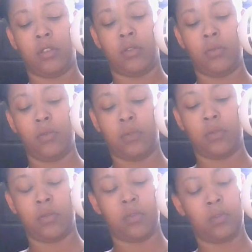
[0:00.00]
you
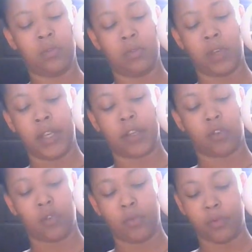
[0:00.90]
in a
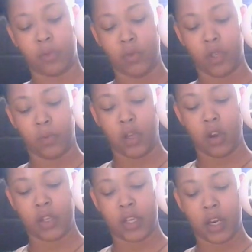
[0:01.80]
group, you and we
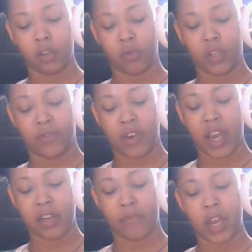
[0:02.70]
all in the huddle with
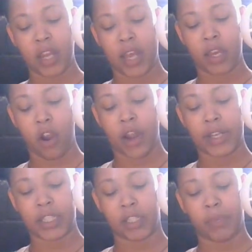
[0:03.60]
Divine. Divine like, all right,
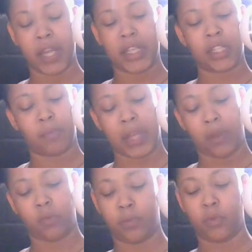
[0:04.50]
this the play, this the play.
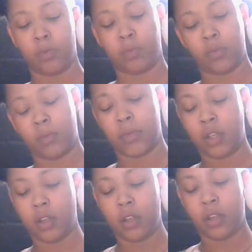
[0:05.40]
Whoop, whoop, whoop.
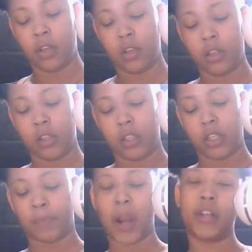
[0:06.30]
And
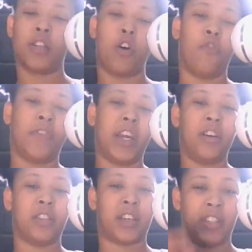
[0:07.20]
this person
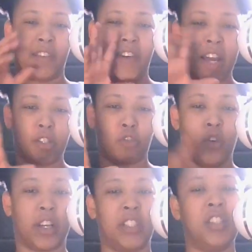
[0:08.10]
overhears it because Divine's
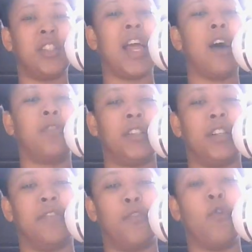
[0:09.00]
talking just loud
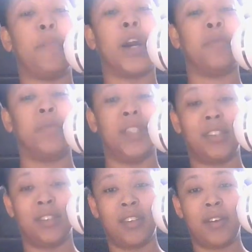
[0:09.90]
enough on purpose,